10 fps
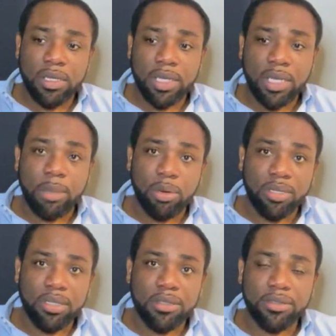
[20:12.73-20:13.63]
in
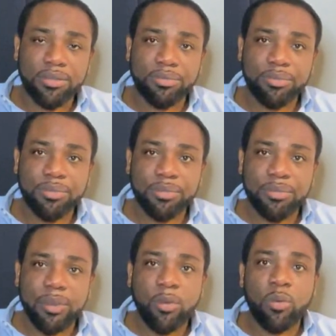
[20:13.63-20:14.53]
abundance.
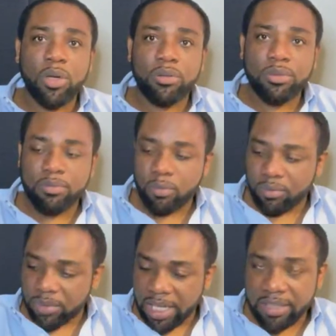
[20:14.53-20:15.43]
Well,
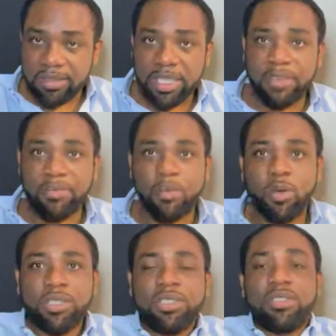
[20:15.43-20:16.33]
thanks again for
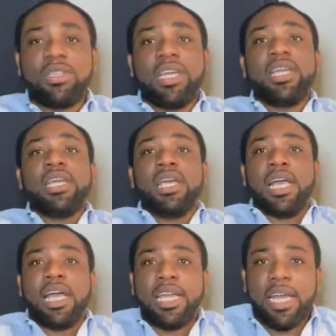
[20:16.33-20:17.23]
watching today,
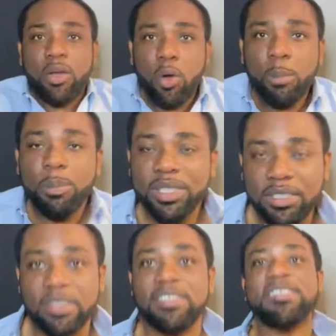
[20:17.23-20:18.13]
and I hope
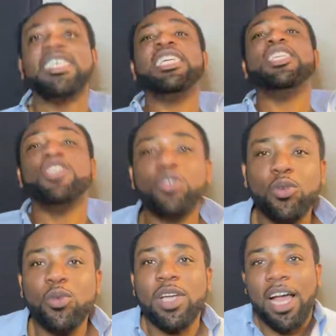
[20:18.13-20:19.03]
to see
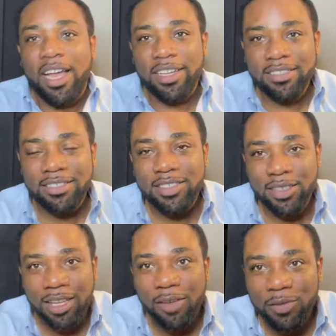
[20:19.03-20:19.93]
you guys,
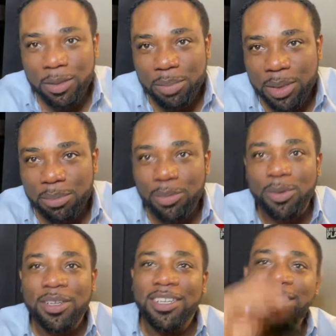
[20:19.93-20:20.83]
lovely people,
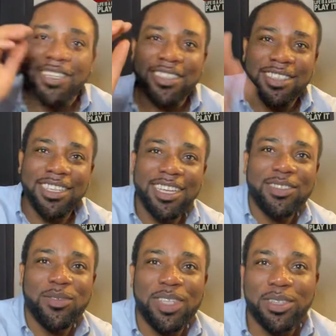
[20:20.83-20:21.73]
in the next
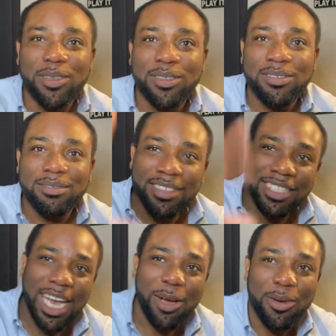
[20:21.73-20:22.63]
video.
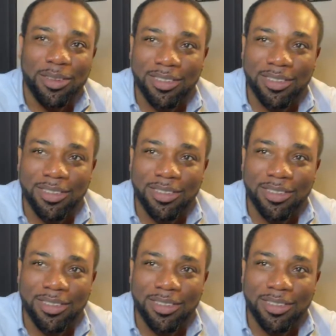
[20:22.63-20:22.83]
Ciao.